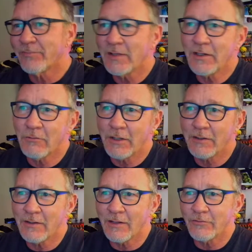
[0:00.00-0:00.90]
You know
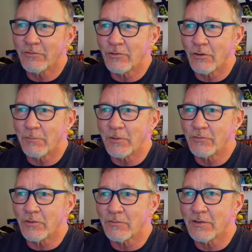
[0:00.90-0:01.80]
what? I'll just show you a
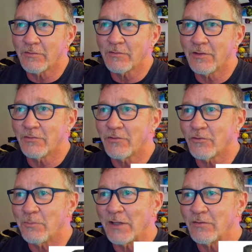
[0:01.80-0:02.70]
picture. This
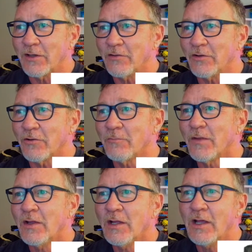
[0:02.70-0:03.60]
just makes it easier.
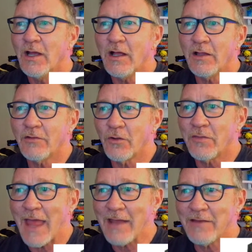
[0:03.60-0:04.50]
So
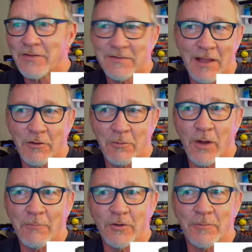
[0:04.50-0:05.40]
that is a
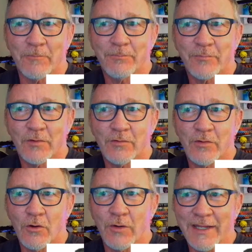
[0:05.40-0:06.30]
teleprompter.
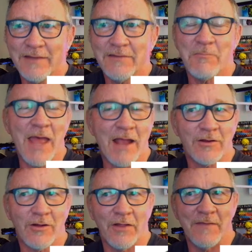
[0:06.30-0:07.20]
So in the
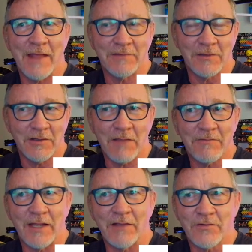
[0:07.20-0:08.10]
back on that little
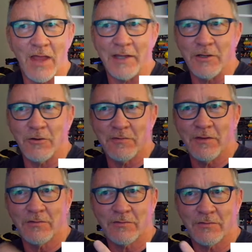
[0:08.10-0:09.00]
left-hand side here,
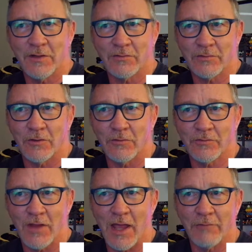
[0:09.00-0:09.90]
this little
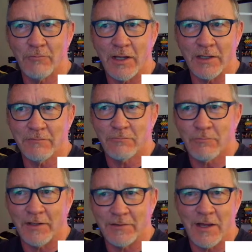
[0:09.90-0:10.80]
side
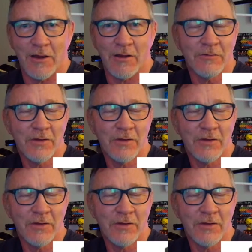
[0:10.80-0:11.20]
right there,